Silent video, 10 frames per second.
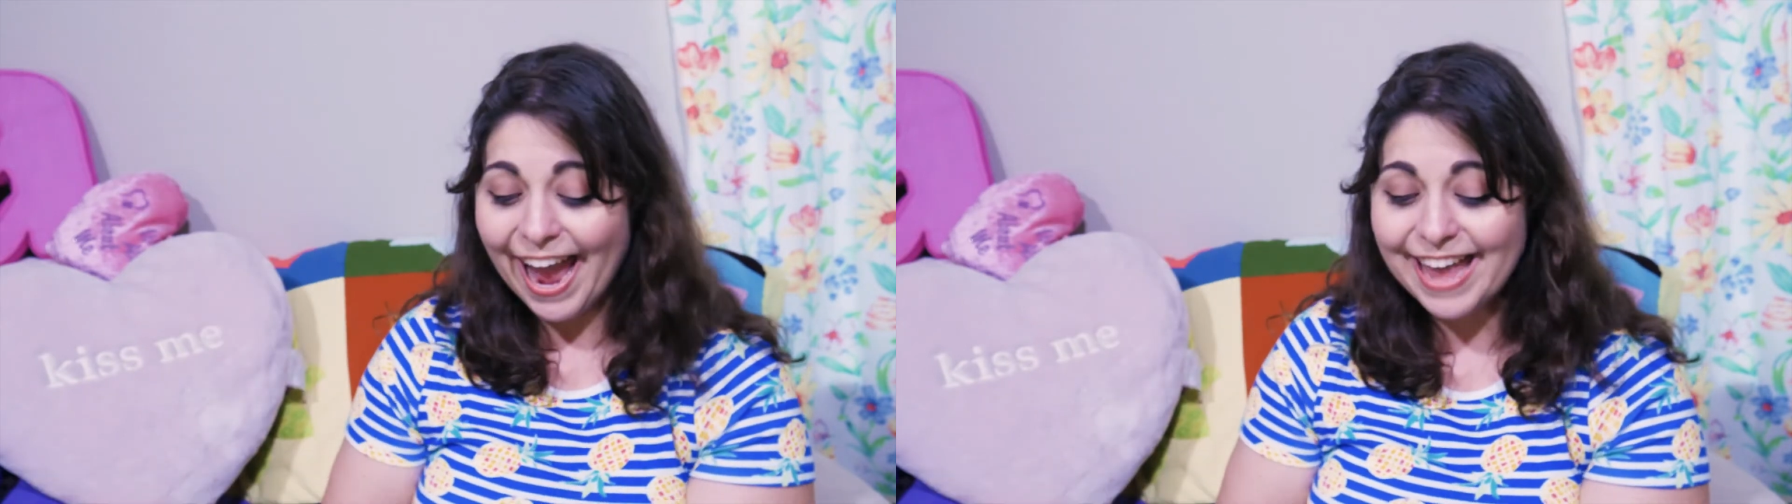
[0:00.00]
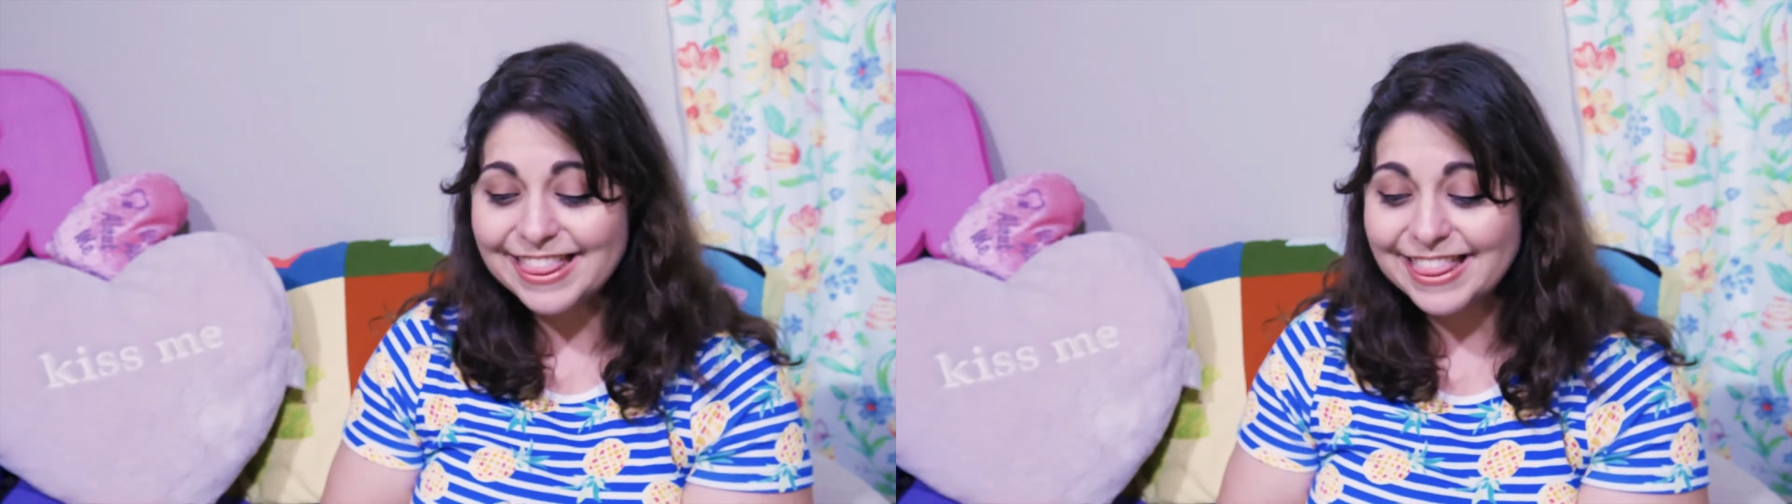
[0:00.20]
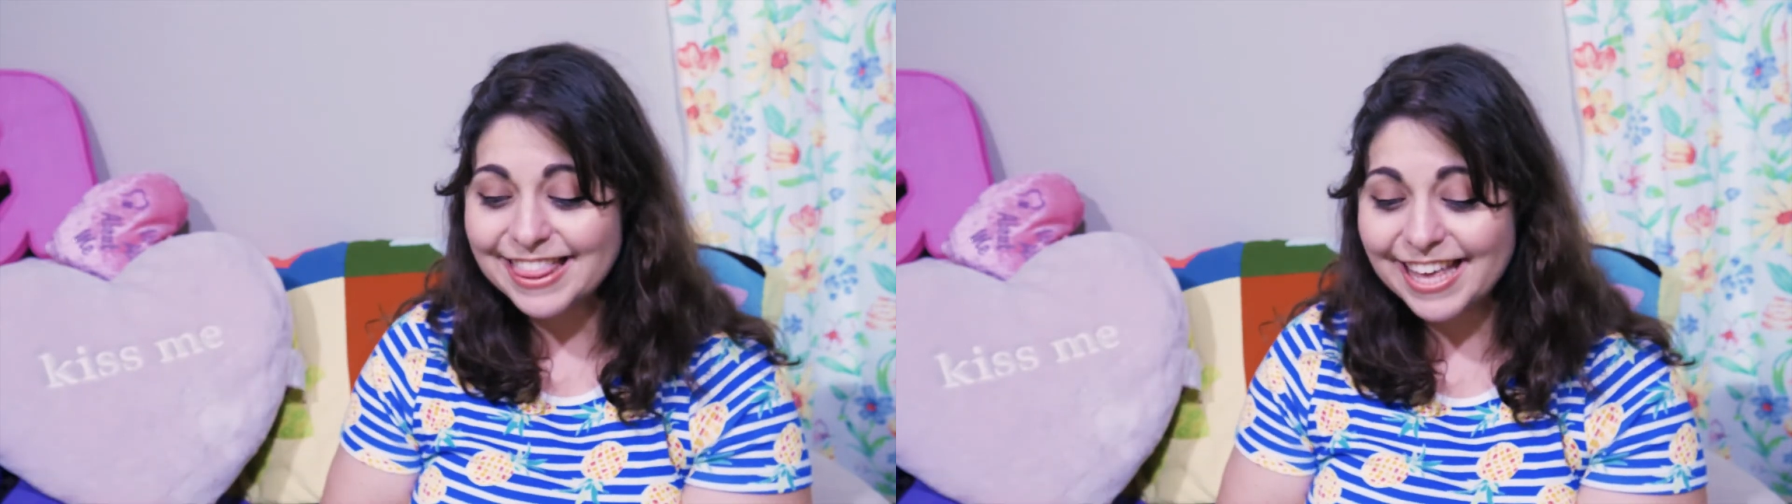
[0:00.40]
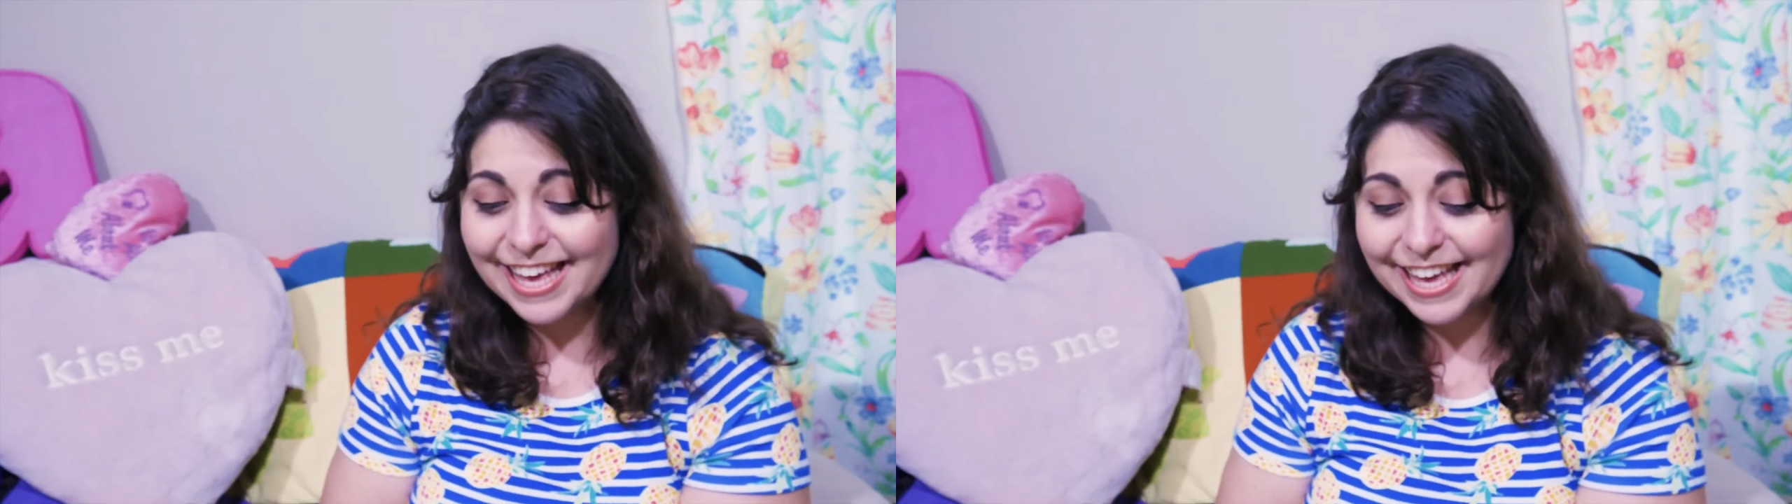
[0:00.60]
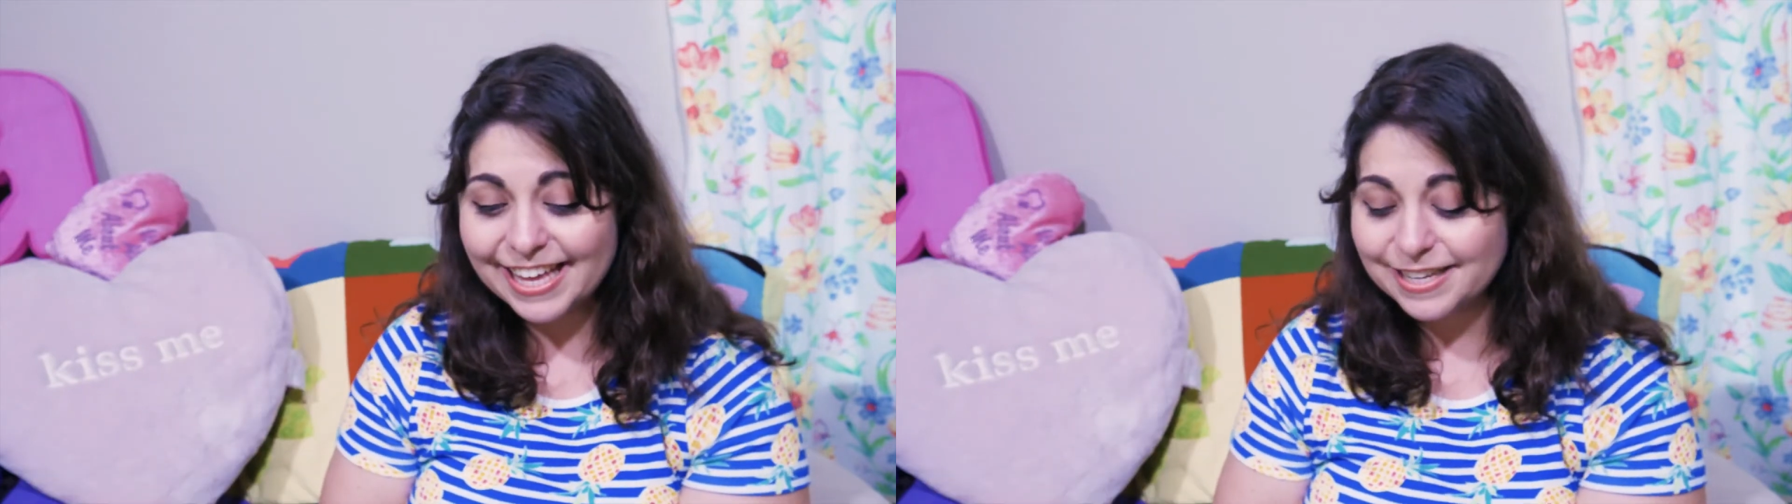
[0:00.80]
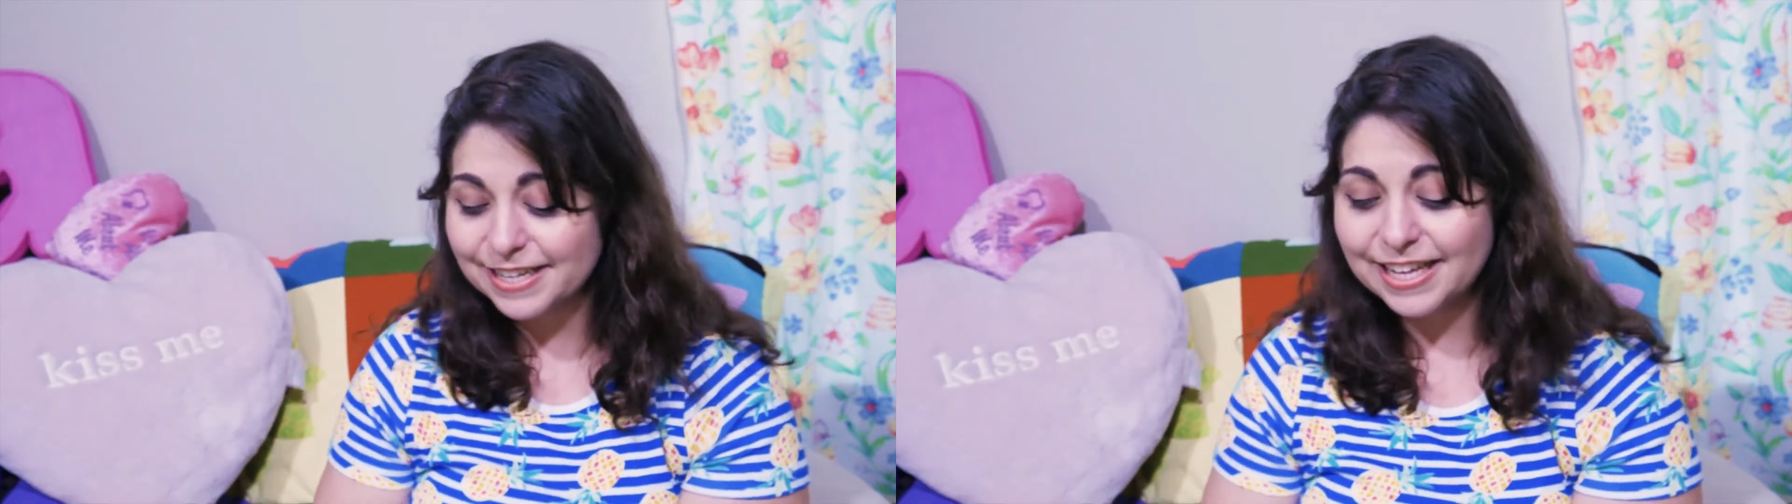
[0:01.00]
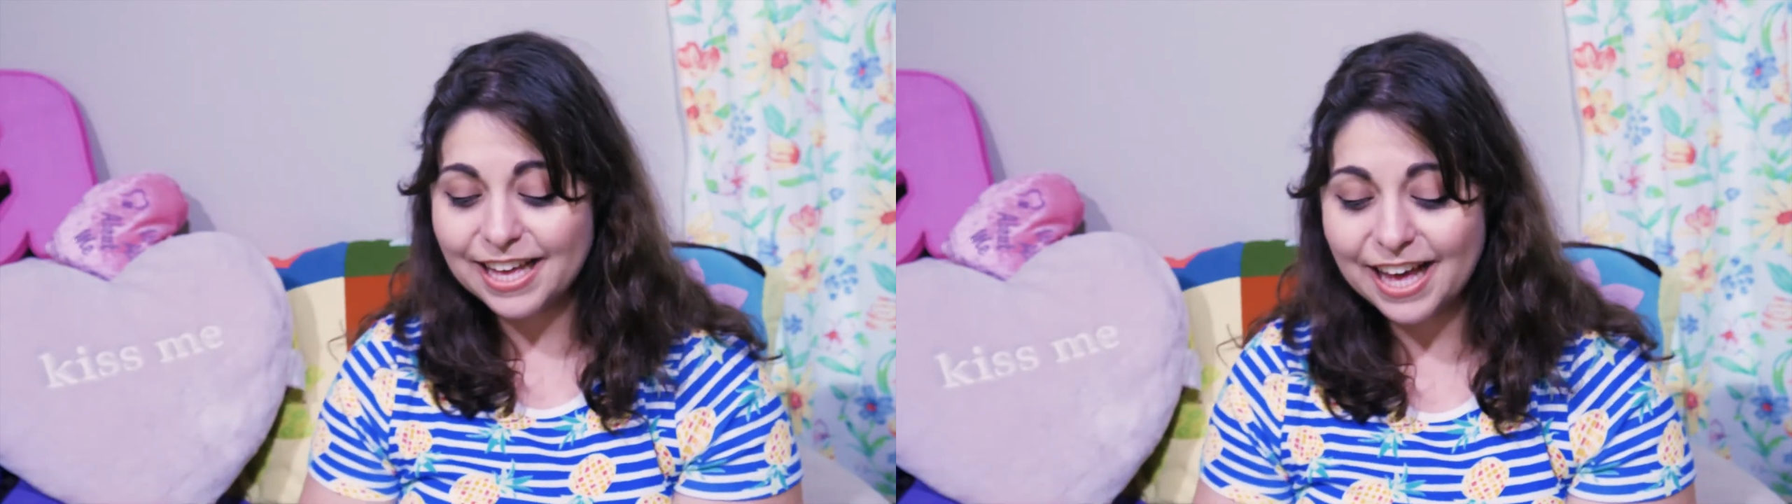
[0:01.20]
And then